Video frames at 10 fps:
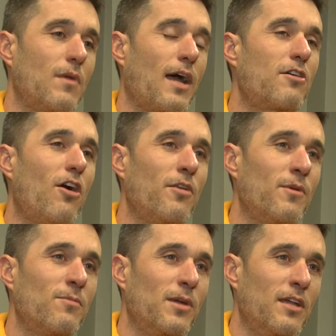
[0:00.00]
I called him
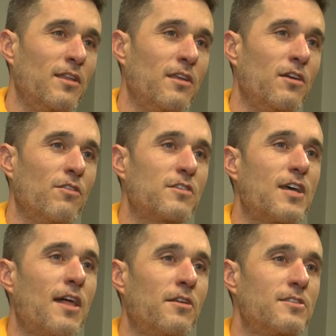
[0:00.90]
at the beginning of the year the
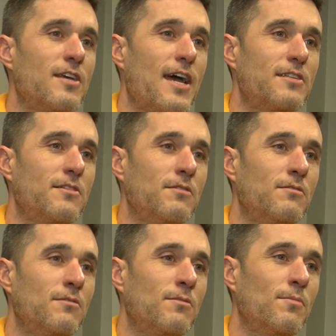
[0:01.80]
silent assassin,
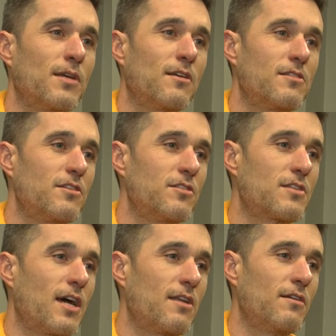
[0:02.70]
because he
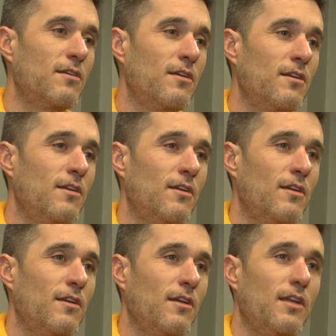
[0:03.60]
just kind of,
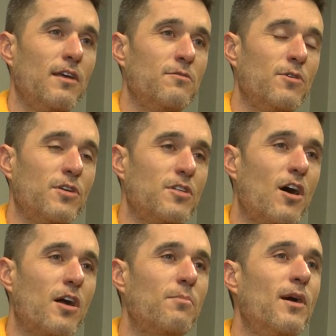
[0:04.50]
he doesn't really
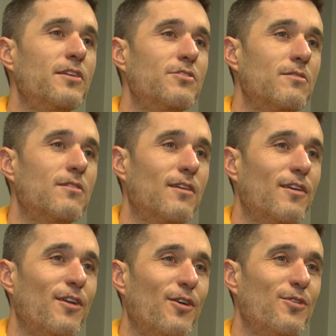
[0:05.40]
talk much,
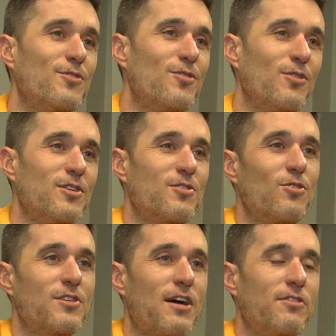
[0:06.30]
so he just
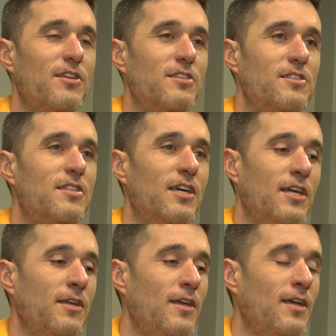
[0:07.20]
goes out and does his
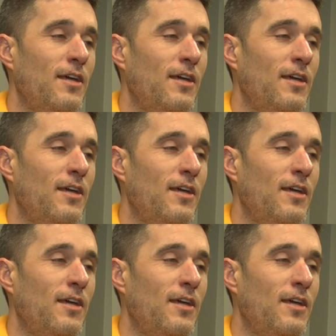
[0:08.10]
thing.